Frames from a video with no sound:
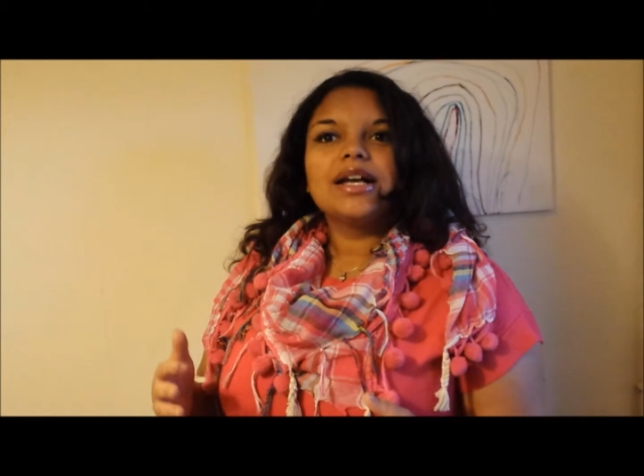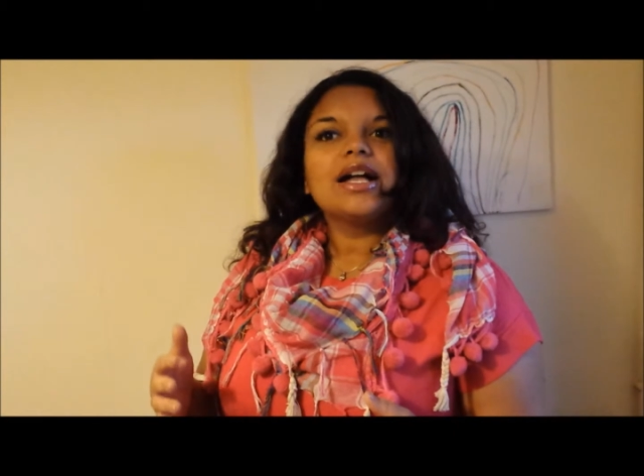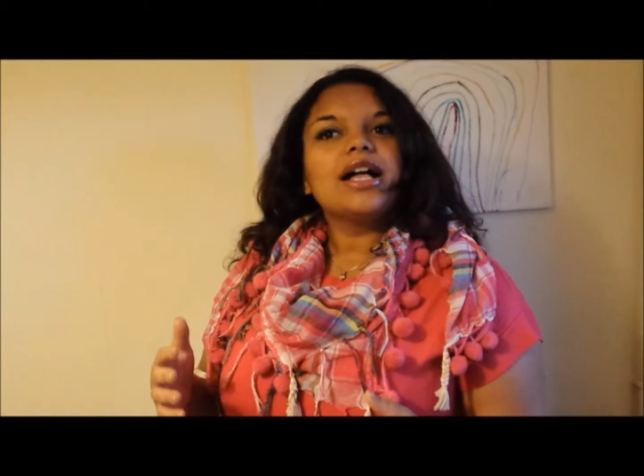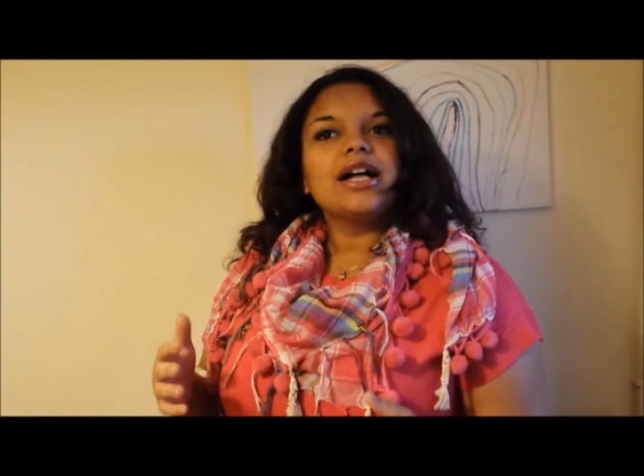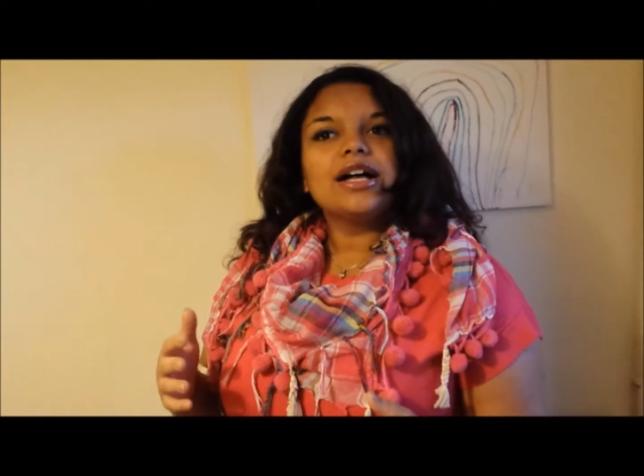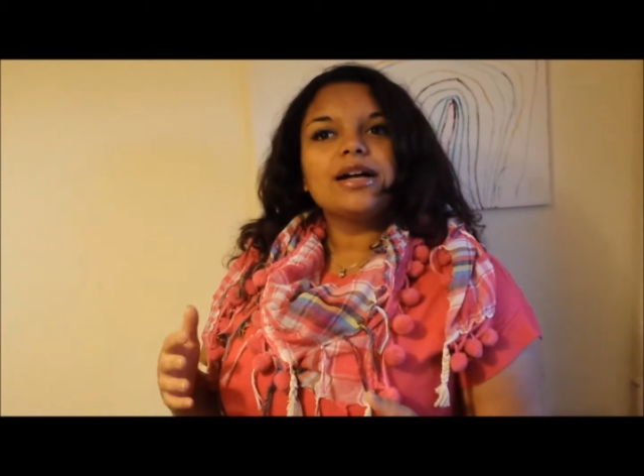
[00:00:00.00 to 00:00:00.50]

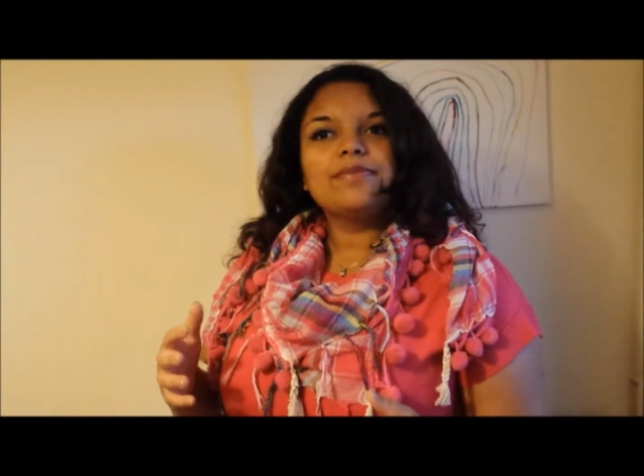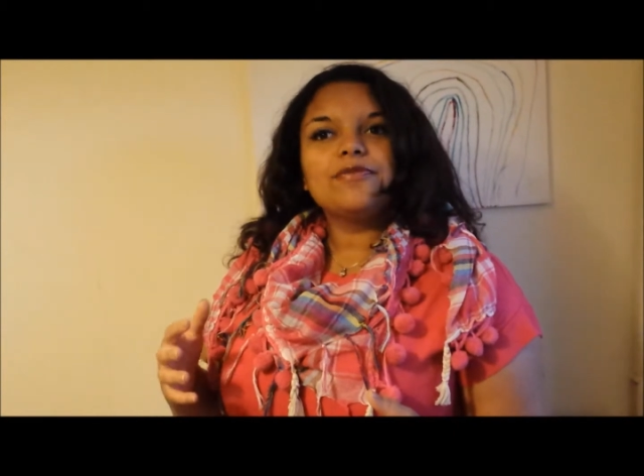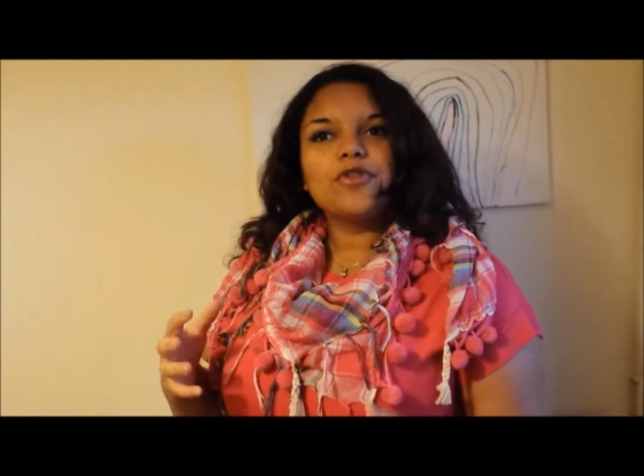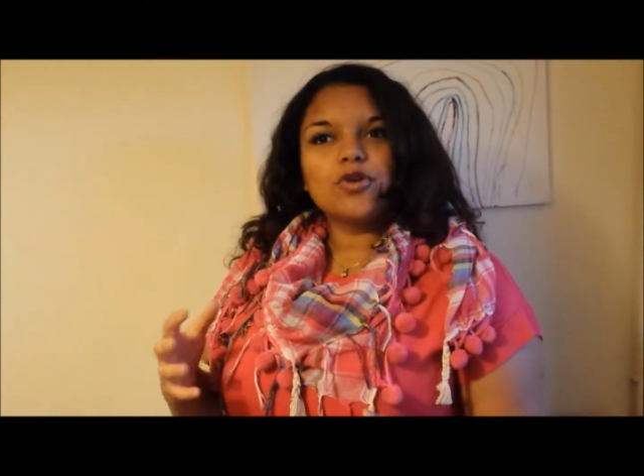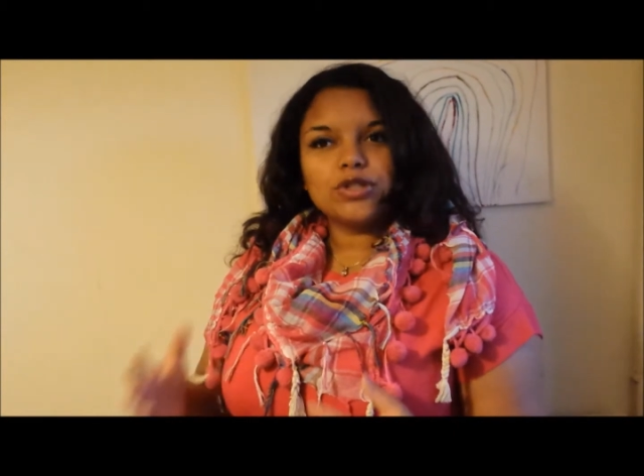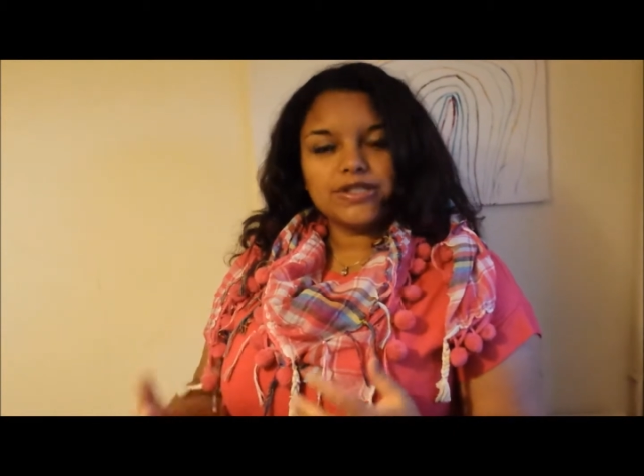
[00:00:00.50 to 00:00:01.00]
um,
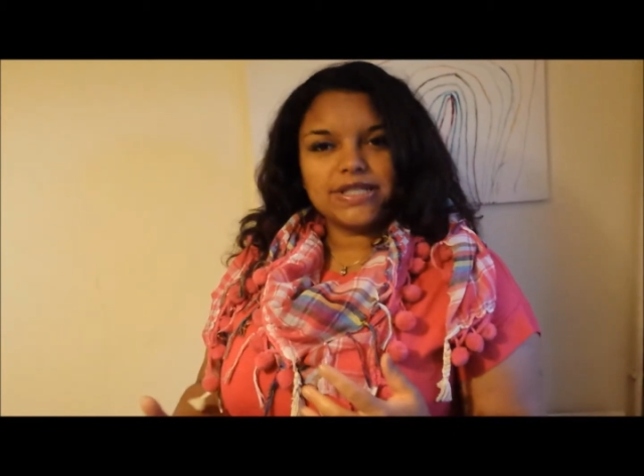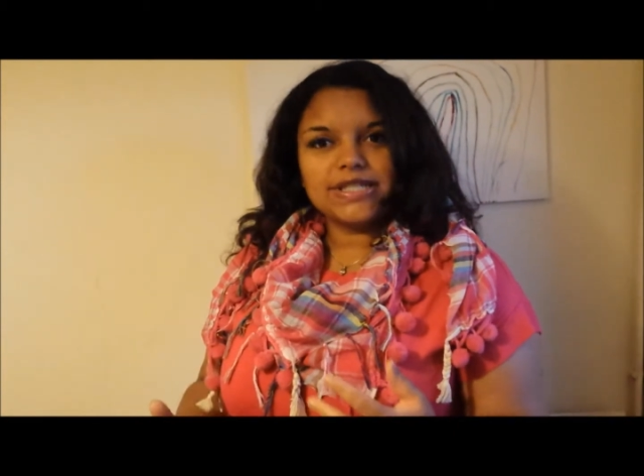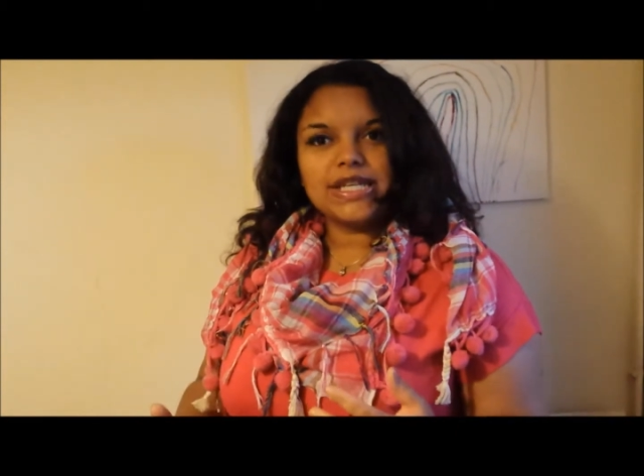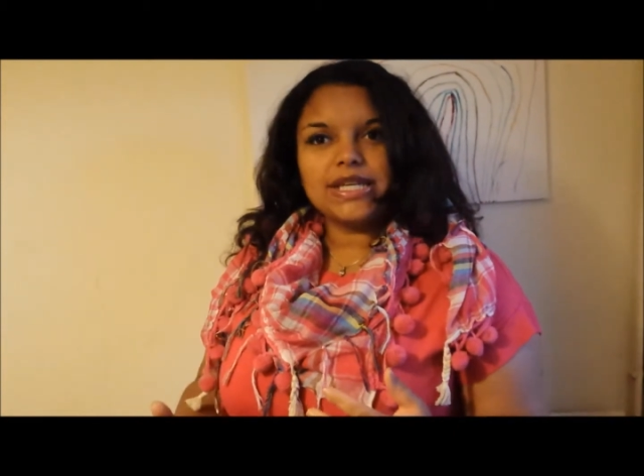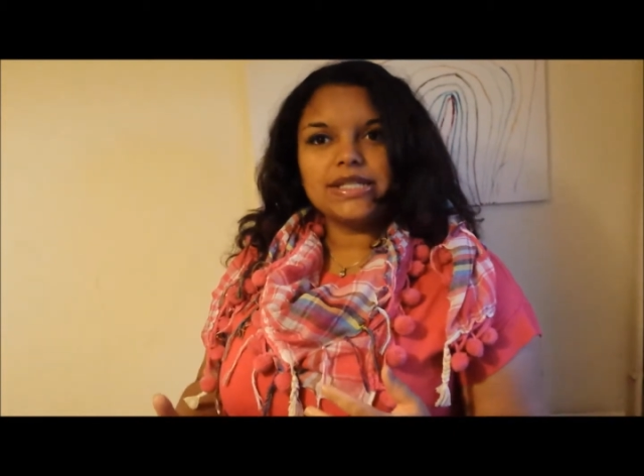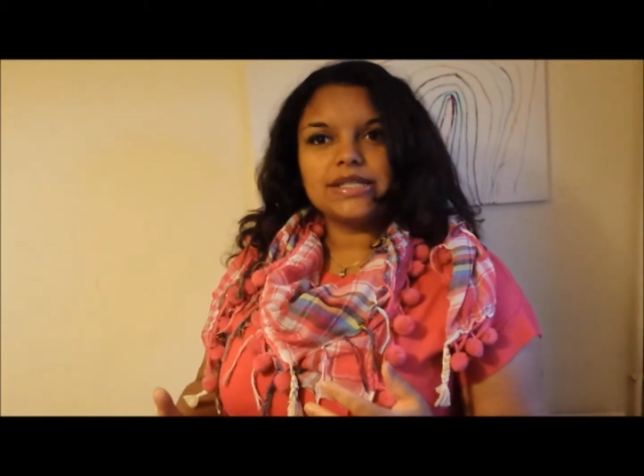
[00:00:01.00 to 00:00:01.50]

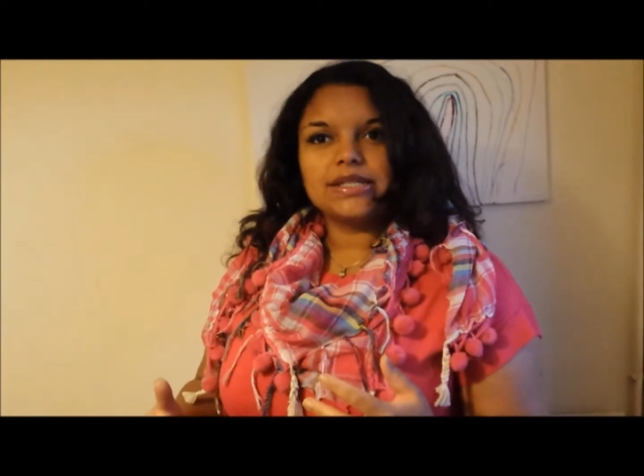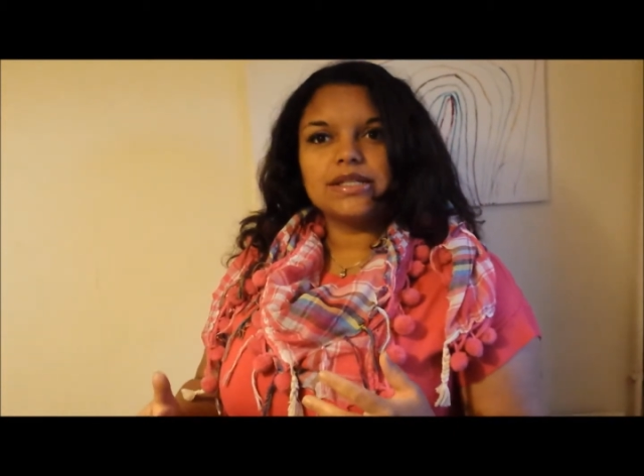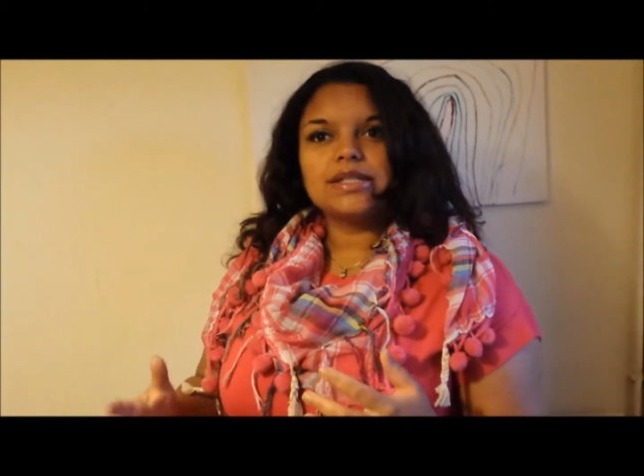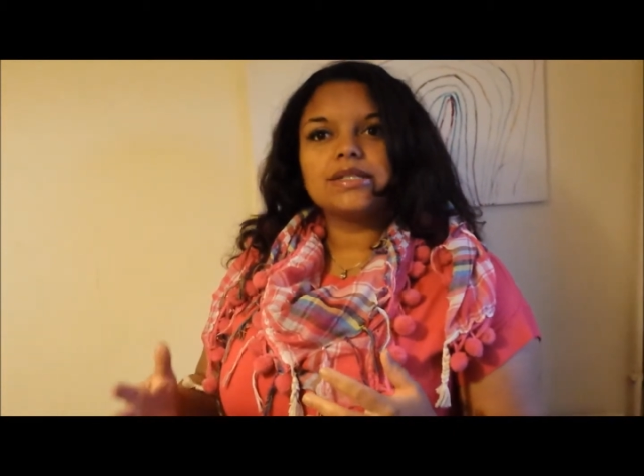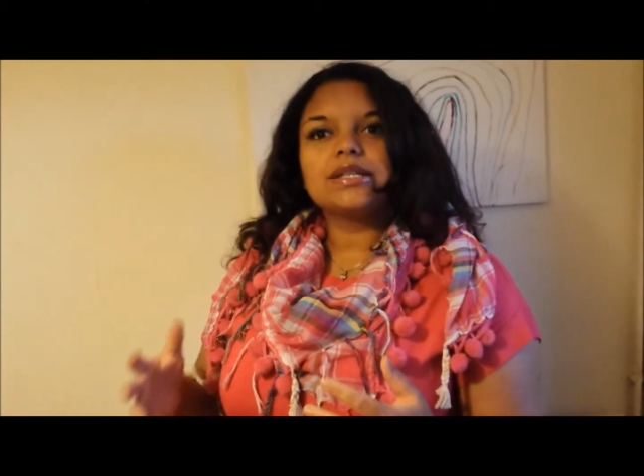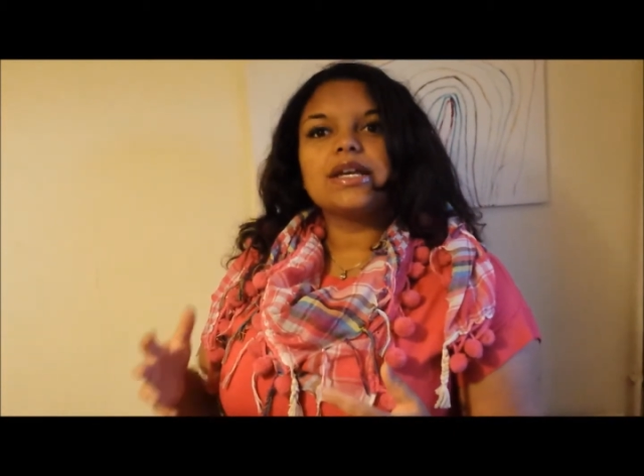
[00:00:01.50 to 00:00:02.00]

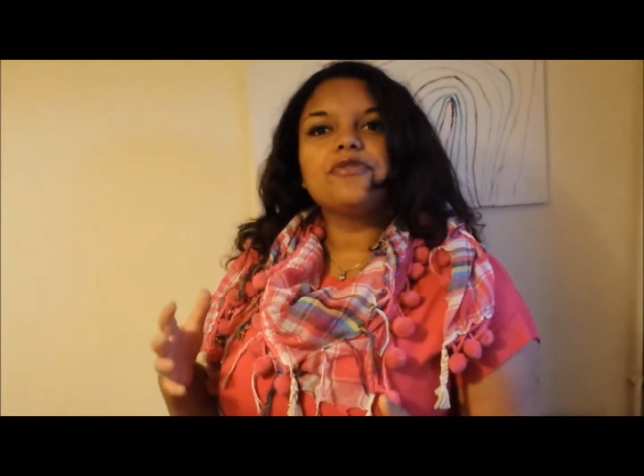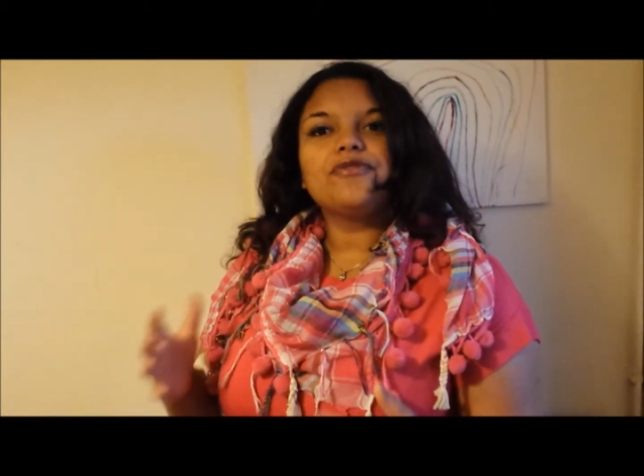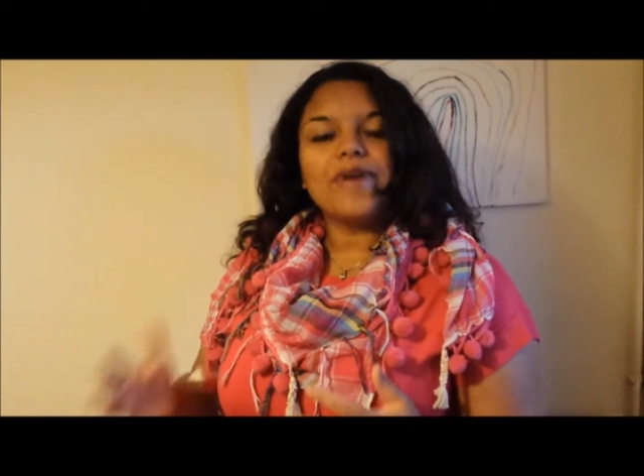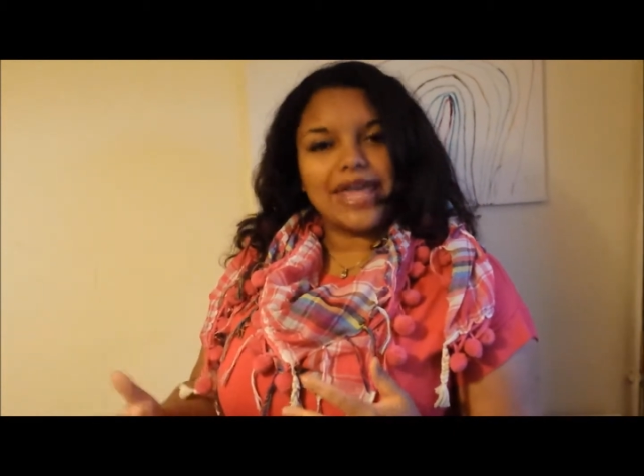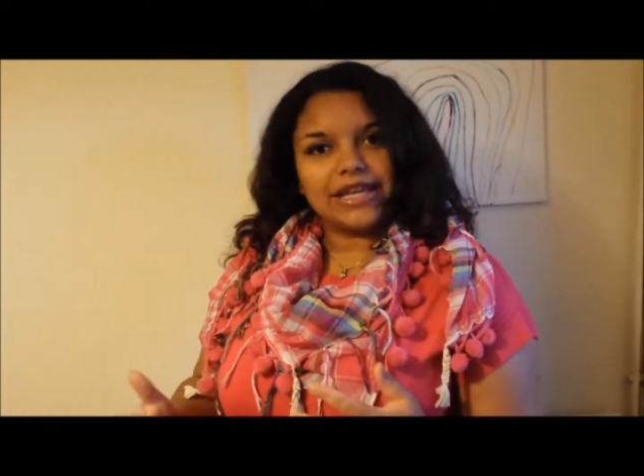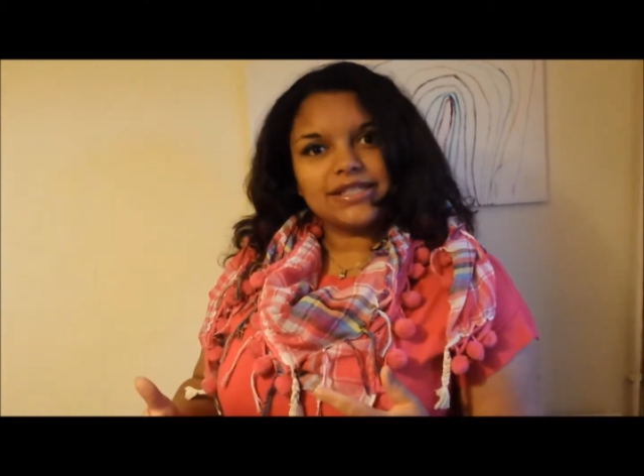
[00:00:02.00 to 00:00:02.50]
photosynthesis
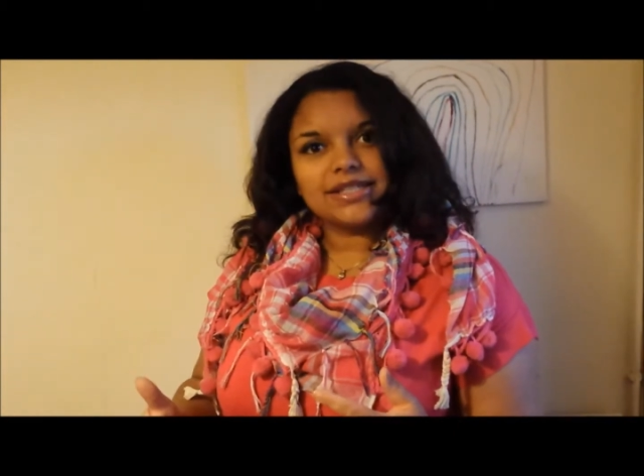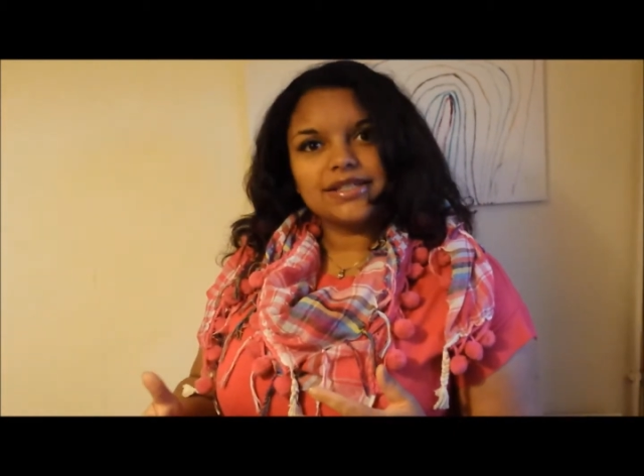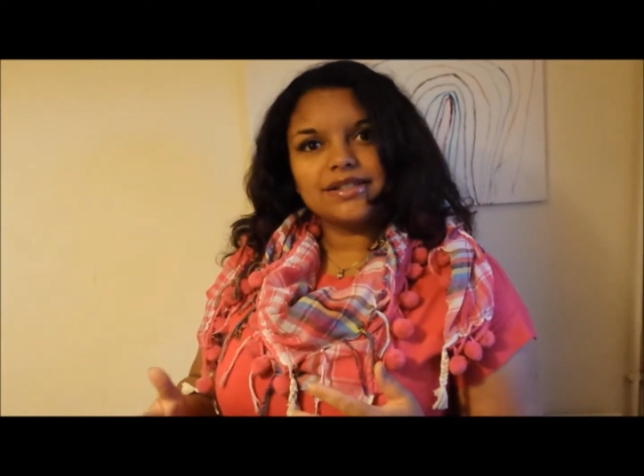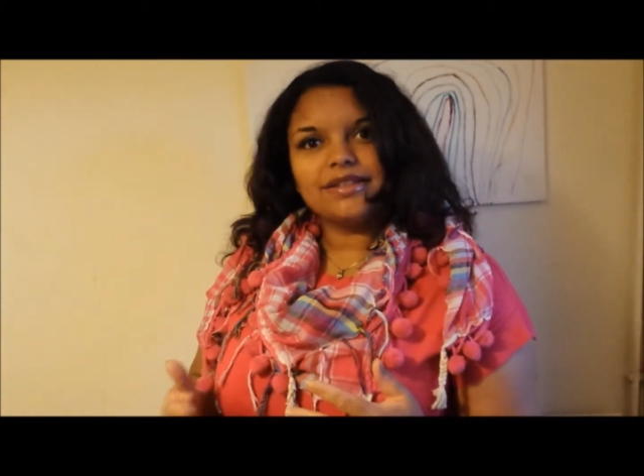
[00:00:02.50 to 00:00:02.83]
affect